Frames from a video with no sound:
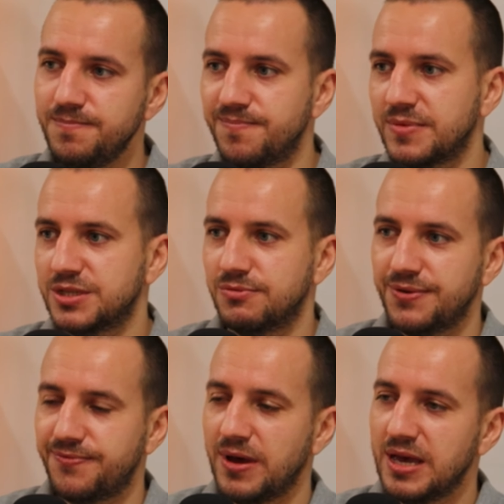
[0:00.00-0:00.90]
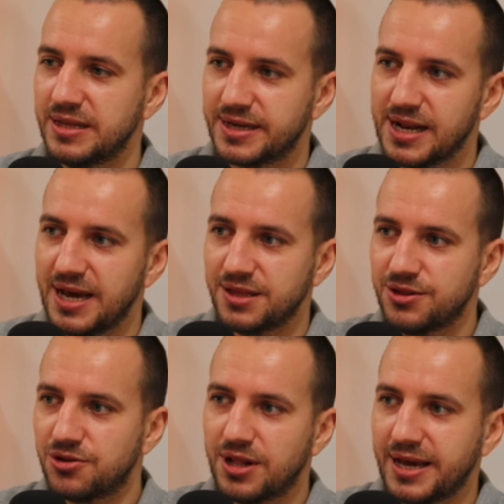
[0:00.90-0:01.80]
So if the client
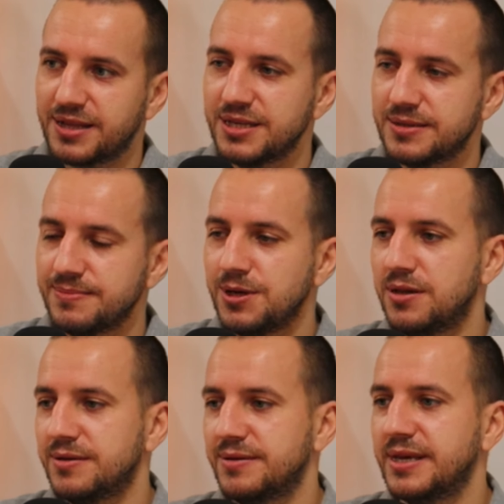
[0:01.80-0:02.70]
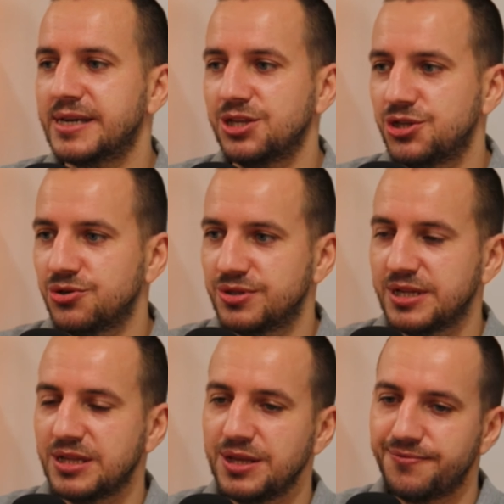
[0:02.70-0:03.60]
don't like this meal, they can choose the
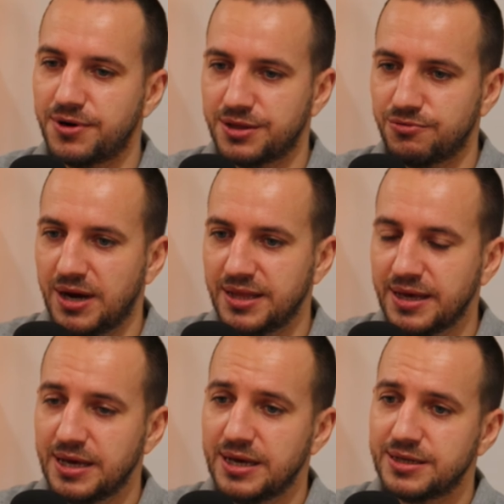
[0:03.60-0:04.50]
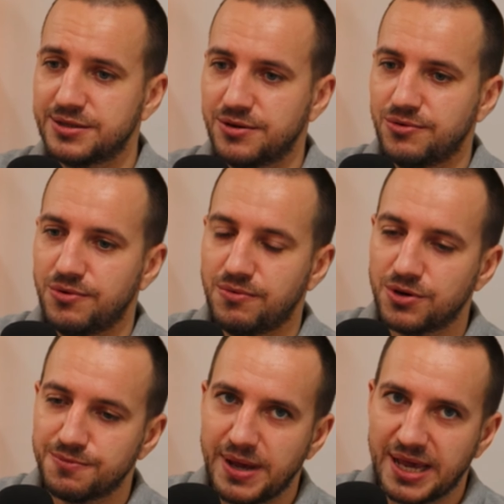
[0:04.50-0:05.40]
different one. So
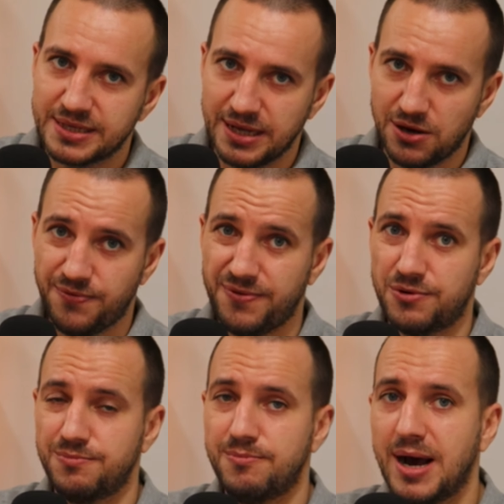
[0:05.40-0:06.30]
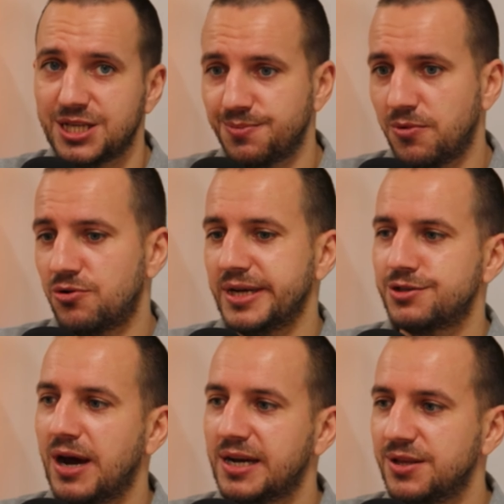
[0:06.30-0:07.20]
what makes the offer much more
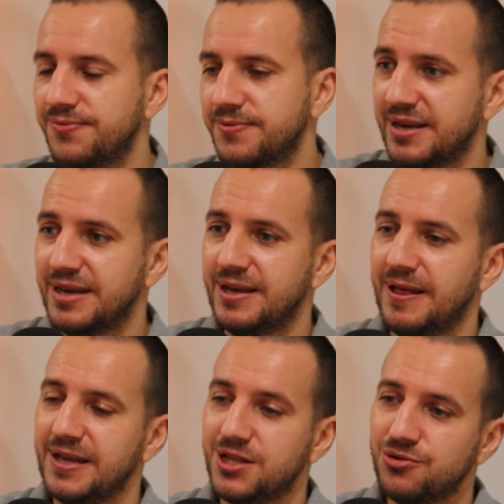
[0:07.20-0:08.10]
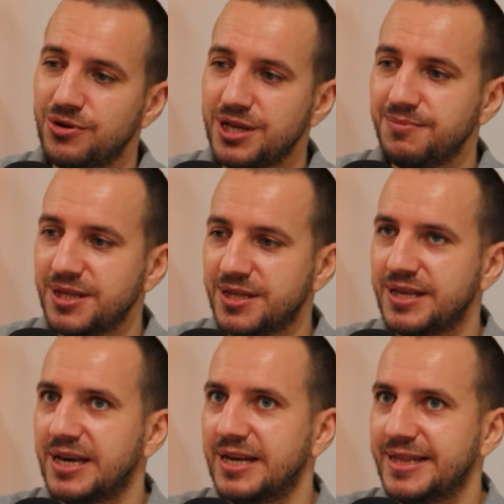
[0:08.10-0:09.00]
attractive, and to limit
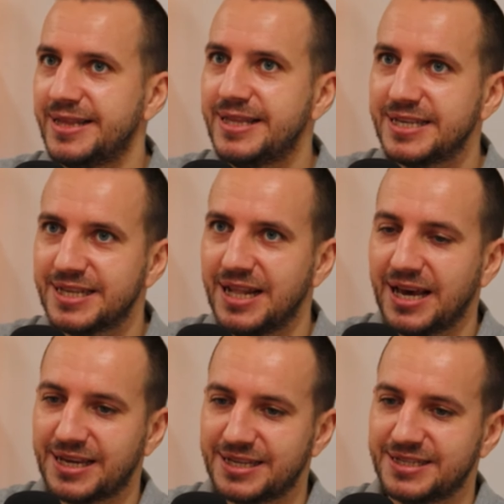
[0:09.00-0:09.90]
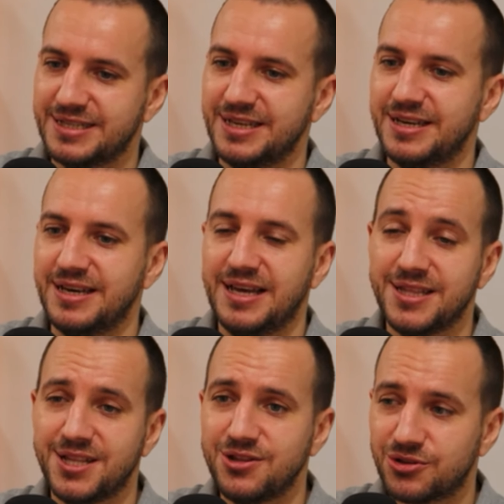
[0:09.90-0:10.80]
the dislikes and the
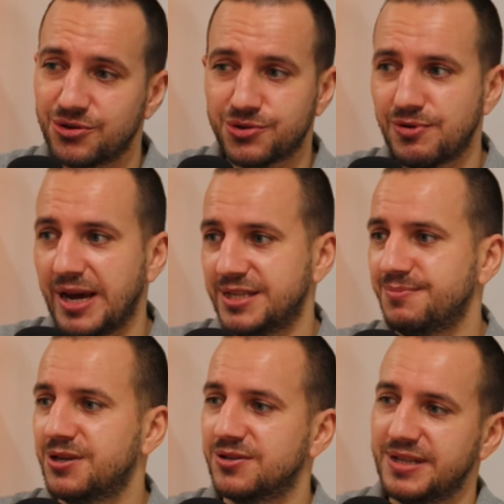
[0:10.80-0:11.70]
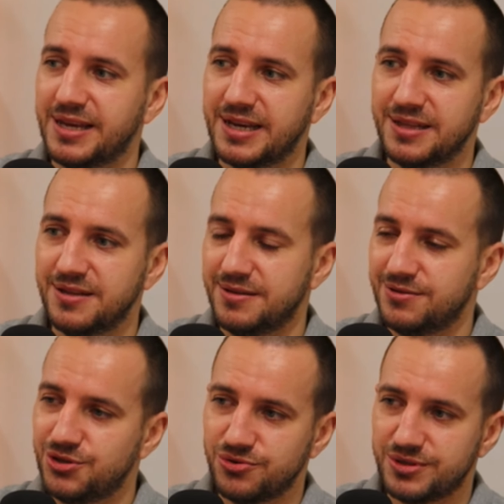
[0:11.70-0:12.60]
not good rates, because they can
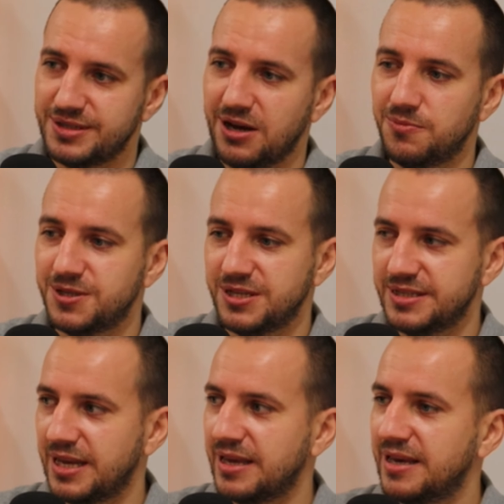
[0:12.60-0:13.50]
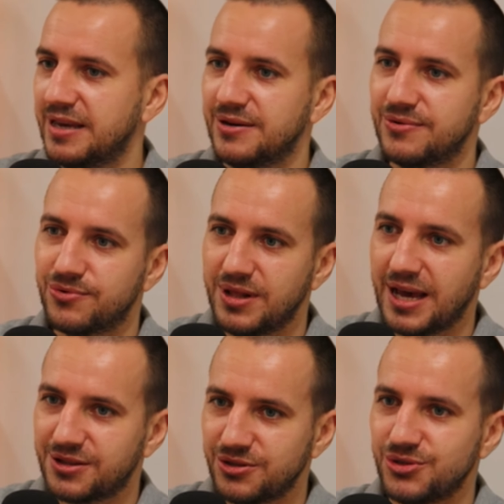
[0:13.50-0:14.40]
choose the options they would
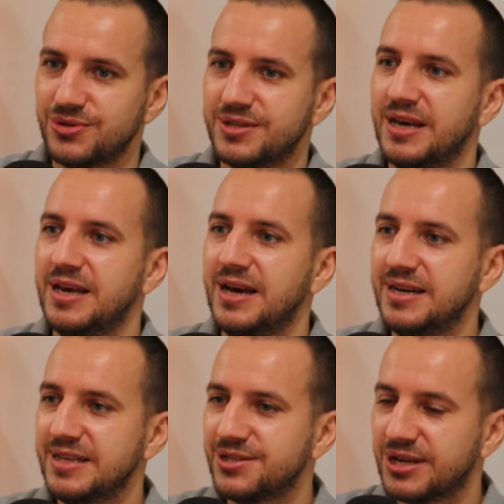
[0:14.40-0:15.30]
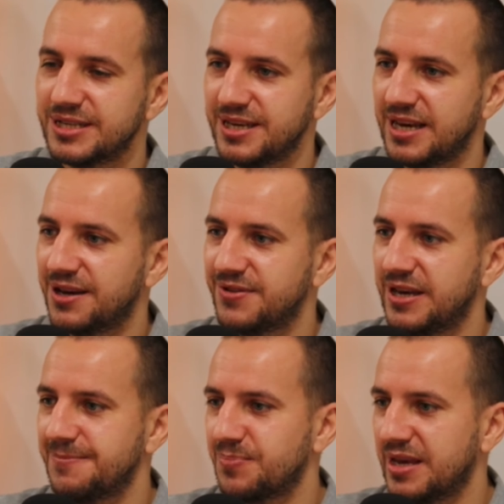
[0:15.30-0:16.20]
like to choose. And as you can see, I have
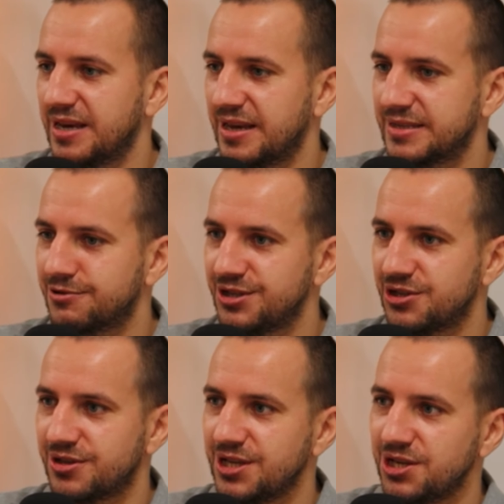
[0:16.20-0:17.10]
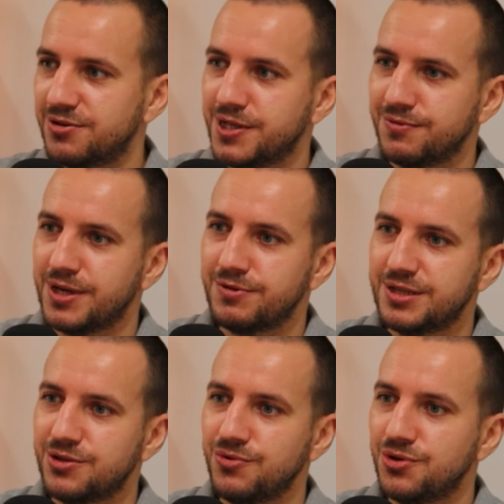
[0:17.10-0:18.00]
the screenshot here. So there is
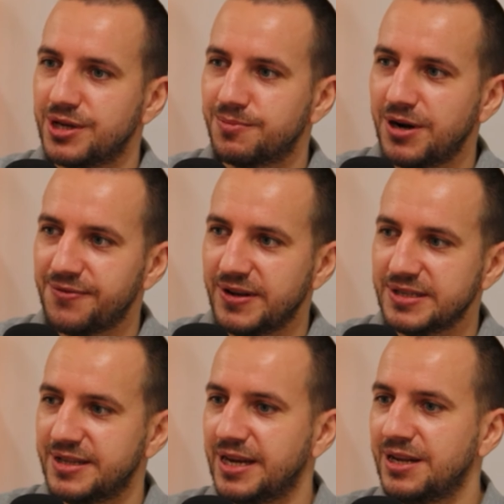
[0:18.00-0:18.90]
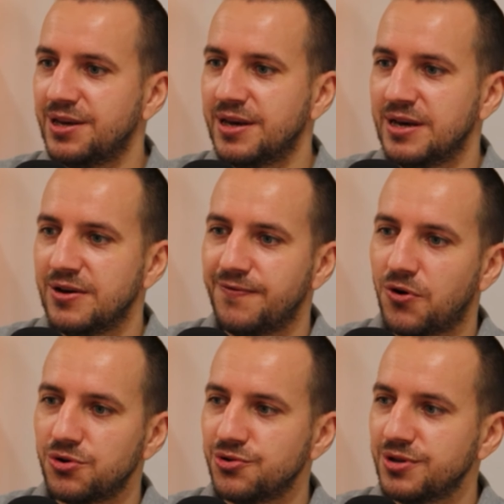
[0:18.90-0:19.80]
2 unique breakfast daily,
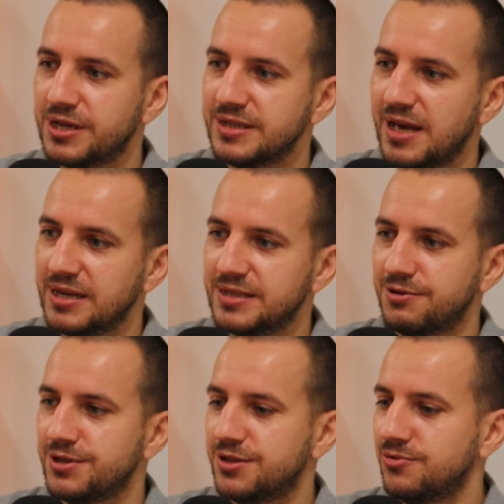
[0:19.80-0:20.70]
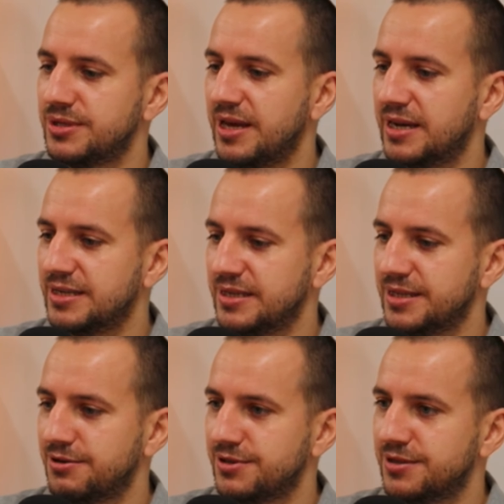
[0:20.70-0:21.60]
4 unique snacks, there is 2 snacks, and
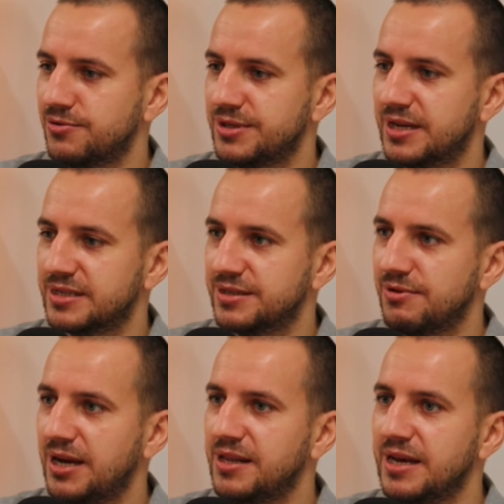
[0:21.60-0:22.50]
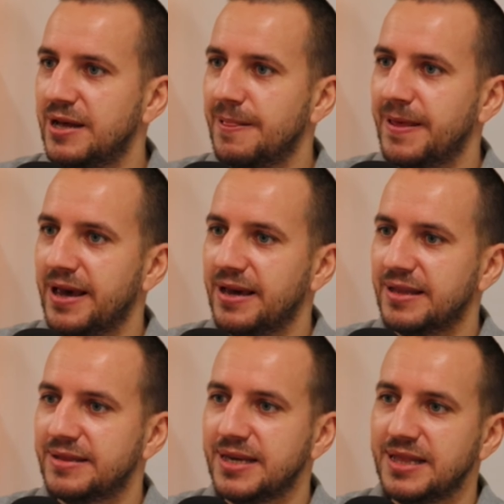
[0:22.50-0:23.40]
there is 2 snacks as well,
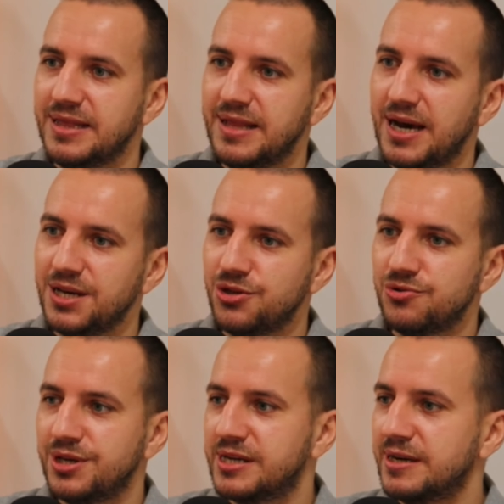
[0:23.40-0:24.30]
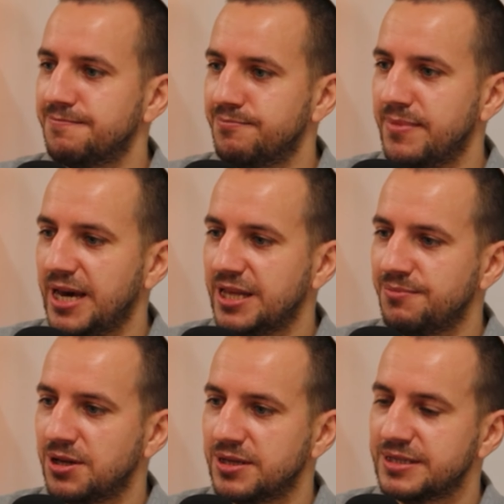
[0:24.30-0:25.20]
and 9 unique main
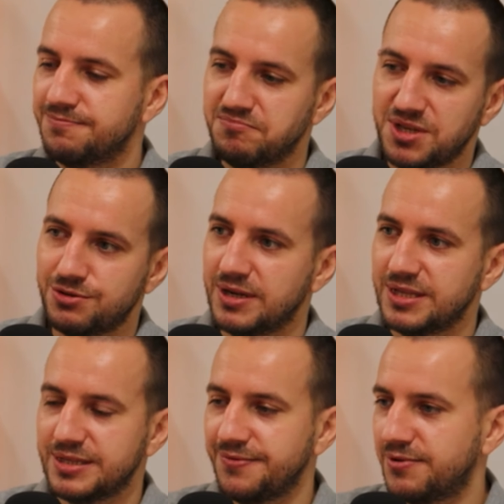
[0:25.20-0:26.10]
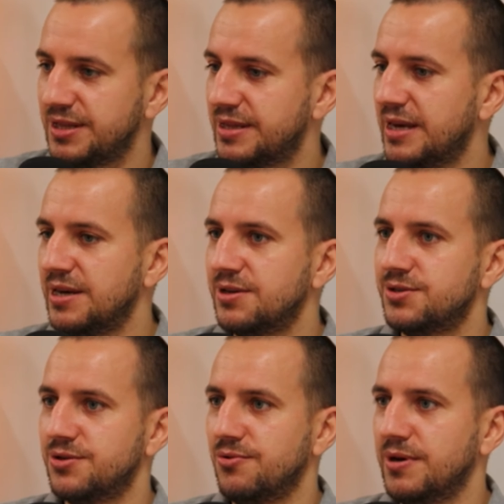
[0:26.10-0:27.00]
meals. Each one is different.
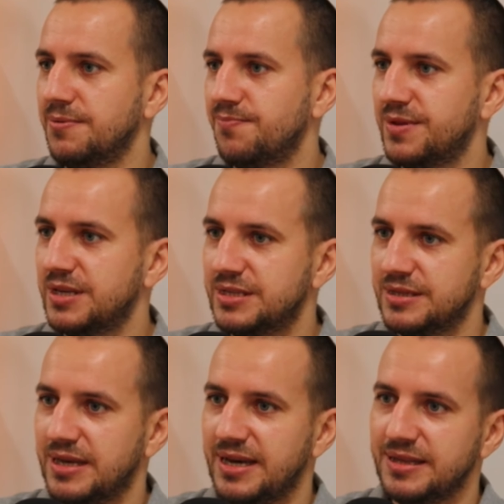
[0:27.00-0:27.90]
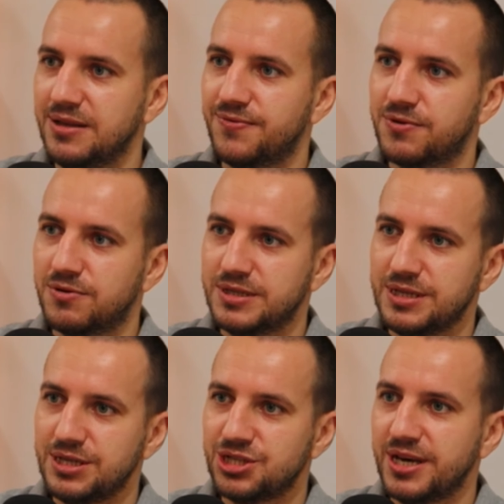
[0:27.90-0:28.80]
So this, and of course
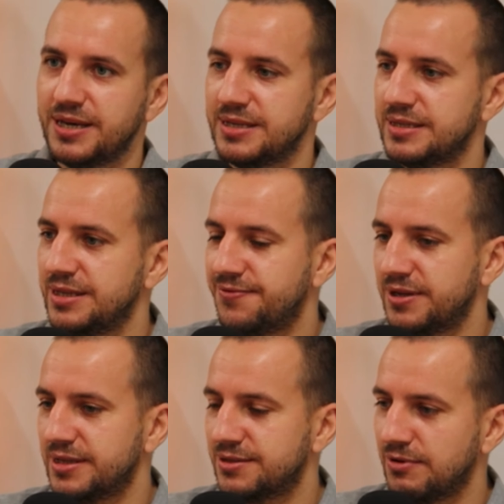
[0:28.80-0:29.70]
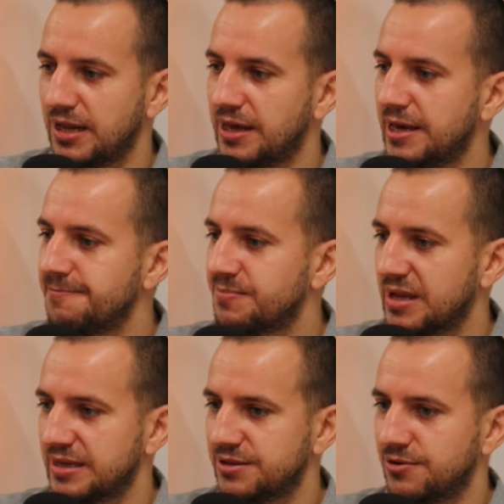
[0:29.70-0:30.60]
each day is different as well.
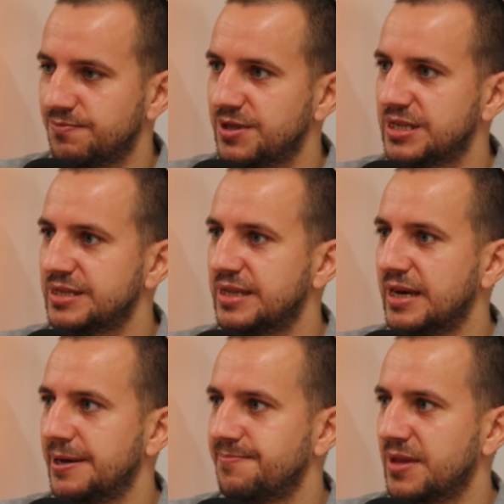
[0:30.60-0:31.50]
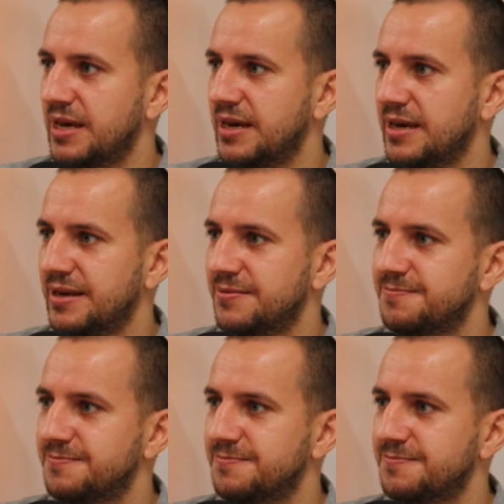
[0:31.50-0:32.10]
So this is the